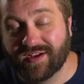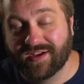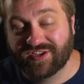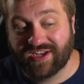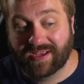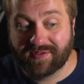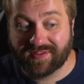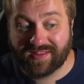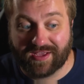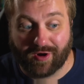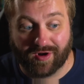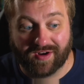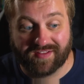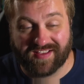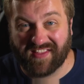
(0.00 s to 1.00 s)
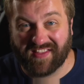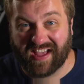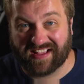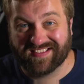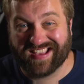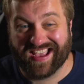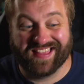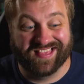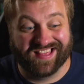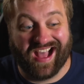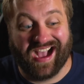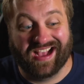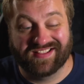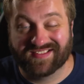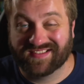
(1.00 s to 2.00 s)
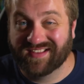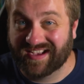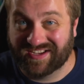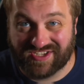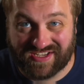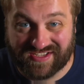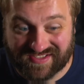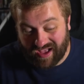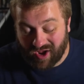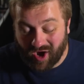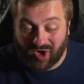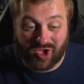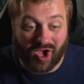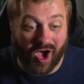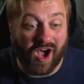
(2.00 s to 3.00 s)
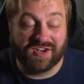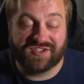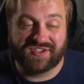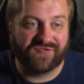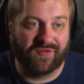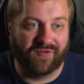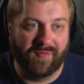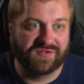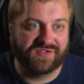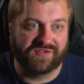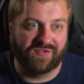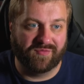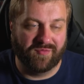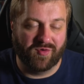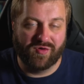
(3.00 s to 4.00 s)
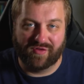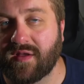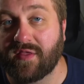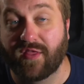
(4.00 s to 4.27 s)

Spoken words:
Jamie Lee Curtis had like 10 lines and she's unconscious for most of the movie.